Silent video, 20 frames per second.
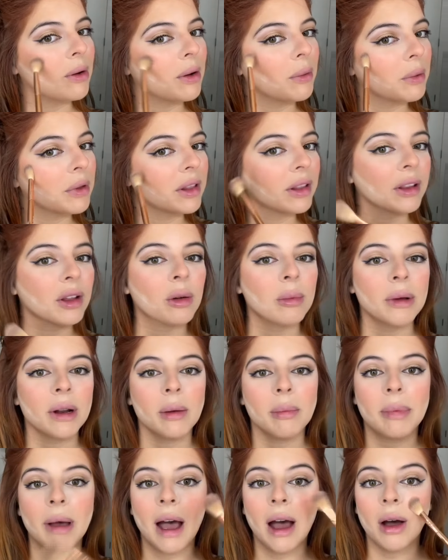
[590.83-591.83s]
with a little bit of
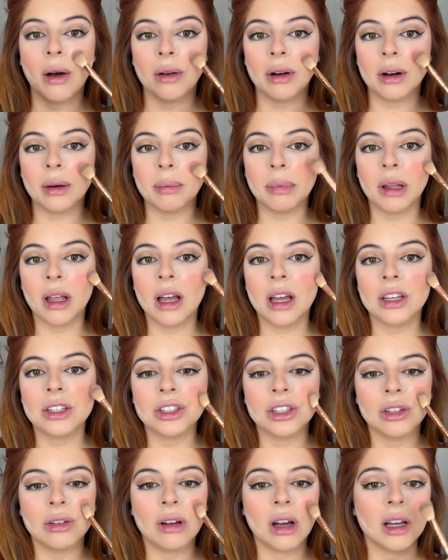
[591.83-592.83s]
powder blush.
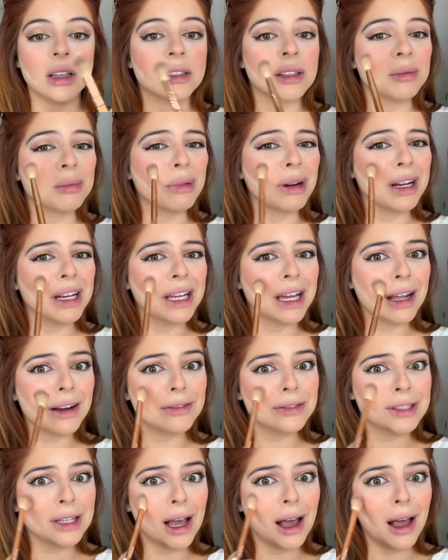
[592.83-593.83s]
You guys, I'm running out of
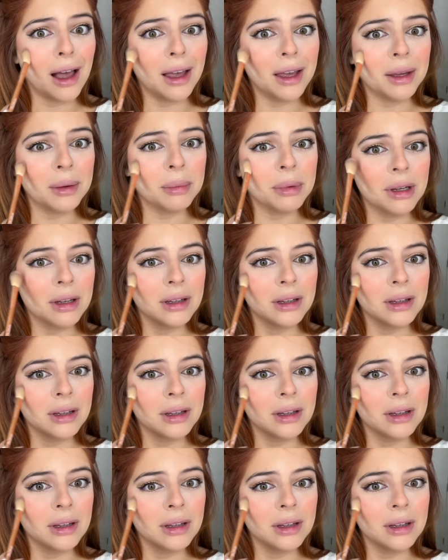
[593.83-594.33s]
time.